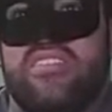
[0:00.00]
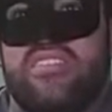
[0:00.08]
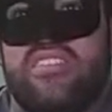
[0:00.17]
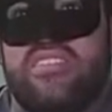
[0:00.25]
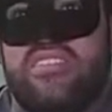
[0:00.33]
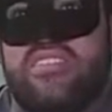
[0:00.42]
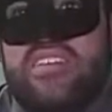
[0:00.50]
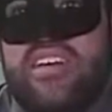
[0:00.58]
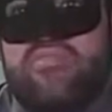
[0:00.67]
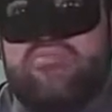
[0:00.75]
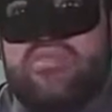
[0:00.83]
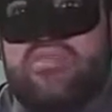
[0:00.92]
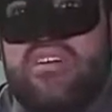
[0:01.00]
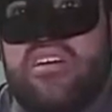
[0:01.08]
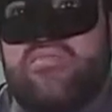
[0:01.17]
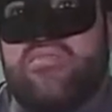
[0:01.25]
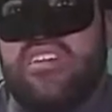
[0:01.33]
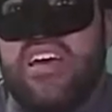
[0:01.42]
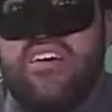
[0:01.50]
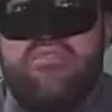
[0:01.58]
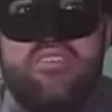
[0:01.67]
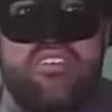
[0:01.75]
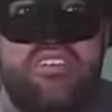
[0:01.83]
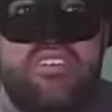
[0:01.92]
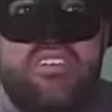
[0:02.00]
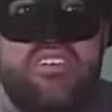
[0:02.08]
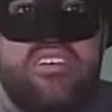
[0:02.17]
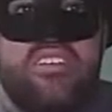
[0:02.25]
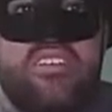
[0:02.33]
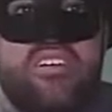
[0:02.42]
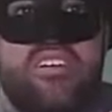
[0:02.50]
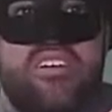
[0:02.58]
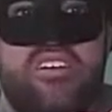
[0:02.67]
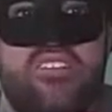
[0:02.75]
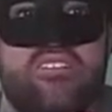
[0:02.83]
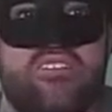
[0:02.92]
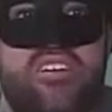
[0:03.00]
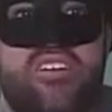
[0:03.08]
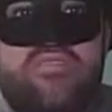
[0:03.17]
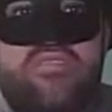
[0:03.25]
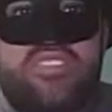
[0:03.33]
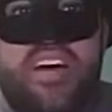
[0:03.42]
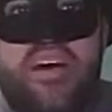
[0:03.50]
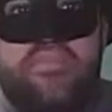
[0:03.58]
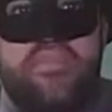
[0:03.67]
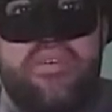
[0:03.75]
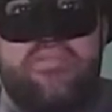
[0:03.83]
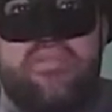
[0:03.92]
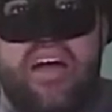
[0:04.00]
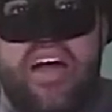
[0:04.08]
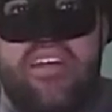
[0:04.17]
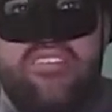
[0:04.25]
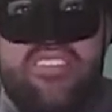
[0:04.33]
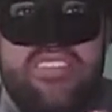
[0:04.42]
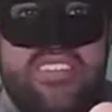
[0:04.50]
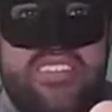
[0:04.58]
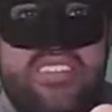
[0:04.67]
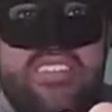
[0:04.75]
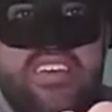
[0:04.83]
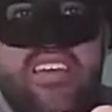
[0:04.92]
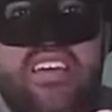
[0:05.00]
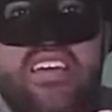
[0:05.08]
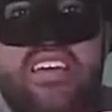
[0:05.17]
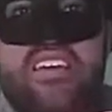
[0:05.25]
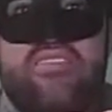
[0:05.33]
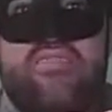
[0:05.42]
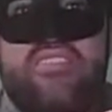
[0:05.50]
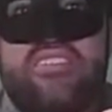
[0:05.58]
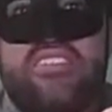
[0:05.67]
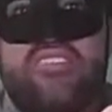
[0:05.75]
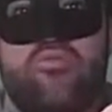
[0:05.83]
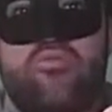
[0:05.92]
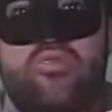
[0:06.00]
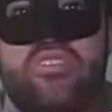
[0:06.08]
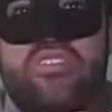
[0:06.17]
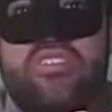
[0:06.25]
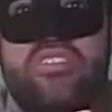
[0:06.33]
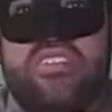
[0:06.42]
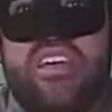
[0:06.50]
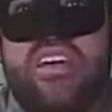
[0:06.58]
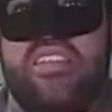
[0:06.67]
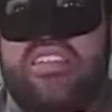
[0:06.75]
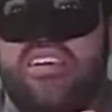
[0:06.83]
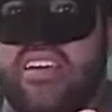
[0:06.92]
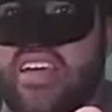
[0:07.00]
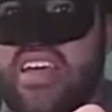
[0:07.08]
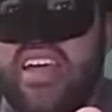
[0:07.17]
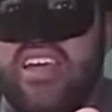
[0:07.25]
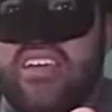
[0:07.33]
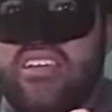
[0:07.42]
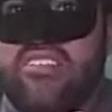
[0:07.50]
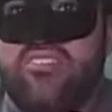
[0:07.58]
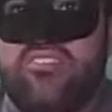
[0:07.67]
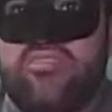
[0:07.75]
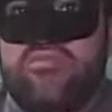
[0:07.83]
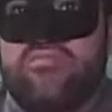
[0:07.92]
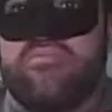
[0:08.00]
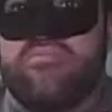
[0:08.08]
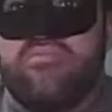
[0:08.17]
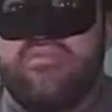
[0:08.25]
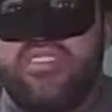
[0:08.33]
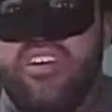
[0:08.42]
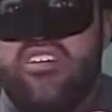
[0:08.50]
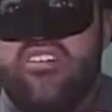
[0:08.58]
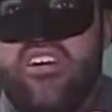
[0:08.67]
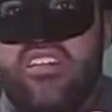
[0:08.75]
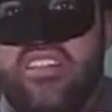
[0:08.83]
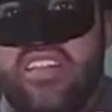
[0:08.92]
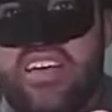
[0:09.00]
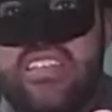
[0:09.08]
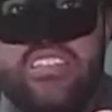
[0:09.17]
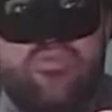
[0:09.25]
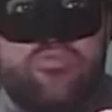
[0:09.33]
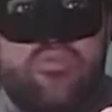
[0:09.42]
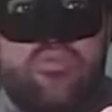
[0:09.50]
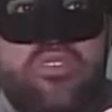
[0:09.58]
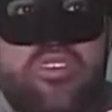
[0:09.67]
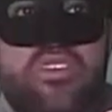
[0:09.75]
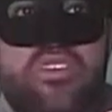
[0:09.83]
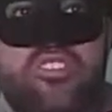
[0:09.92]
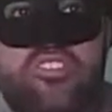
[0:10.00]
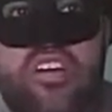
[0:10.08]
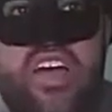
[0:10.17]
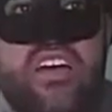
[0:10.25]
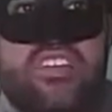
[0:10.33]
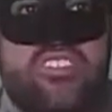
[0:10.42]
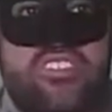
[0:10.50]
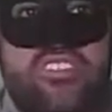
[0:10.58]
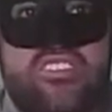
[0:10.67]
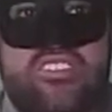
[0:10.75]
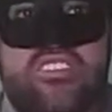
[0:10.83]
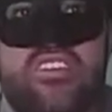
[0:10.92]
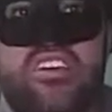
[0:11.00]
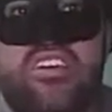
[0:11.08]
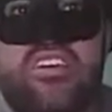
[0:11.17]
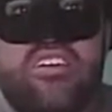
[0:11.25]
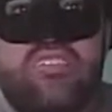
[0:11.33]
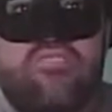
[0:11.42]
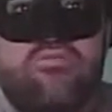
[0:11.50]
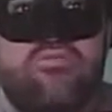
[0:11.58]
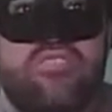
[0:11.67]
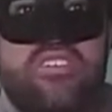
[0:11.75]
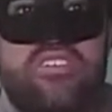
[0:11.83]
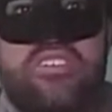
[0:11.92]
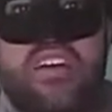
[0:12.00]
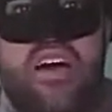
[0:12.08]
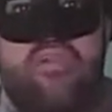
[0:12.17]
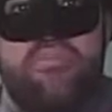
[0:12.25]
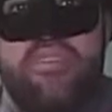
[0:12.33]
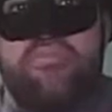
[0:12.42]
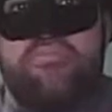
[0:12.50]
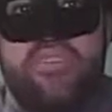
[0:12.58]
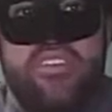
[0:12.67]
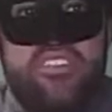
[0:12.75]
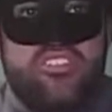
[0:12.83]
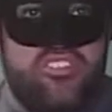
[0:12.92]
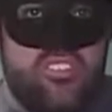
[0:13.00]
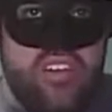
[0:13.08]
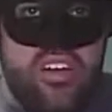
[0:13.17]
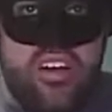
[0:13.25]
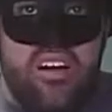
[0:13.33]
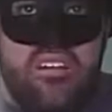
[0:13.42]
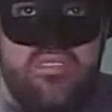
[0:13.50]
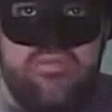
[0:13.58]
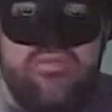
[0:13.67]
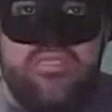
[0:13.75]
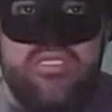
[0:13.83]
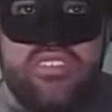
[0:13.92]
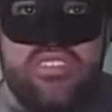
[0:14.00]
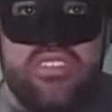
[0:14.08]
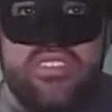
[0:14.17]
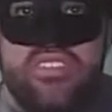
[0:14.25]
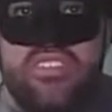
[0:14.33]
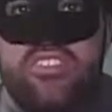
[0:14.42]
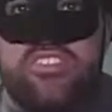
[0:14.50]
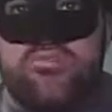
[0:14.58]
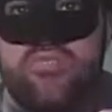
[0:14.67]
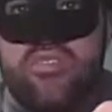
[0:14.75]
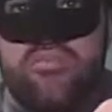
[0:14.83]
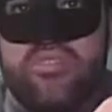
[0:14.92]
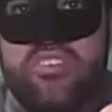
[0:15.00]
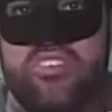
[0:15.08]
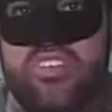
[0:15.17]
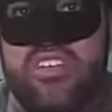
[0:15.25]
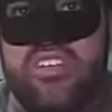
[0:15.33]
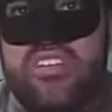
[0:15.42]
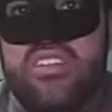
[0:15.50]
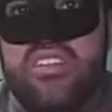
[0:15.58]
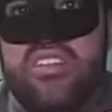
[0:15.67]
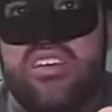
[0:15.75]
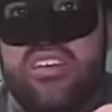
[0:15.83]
the Temple of Terror, the Curse of Zombie Pirates, Evil in the Woods, and The Cage. There are less spooky attractions, including zombie miniature golf, the scream machine,